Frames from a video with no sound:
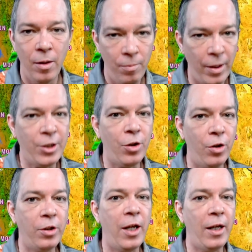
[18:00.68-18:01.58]
Make sure
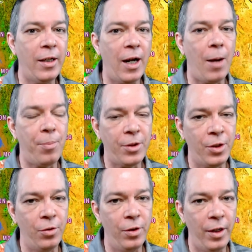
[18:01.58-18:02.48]
you take that
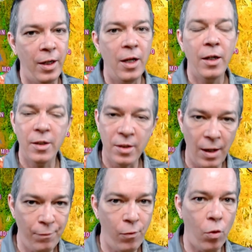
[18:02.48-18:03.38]
opportunity to
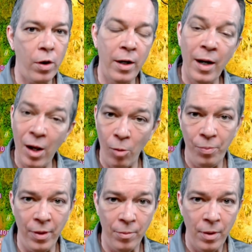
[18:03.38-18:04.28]
step forward and help
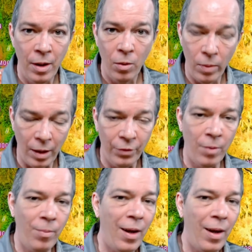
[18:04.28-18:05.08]
them without them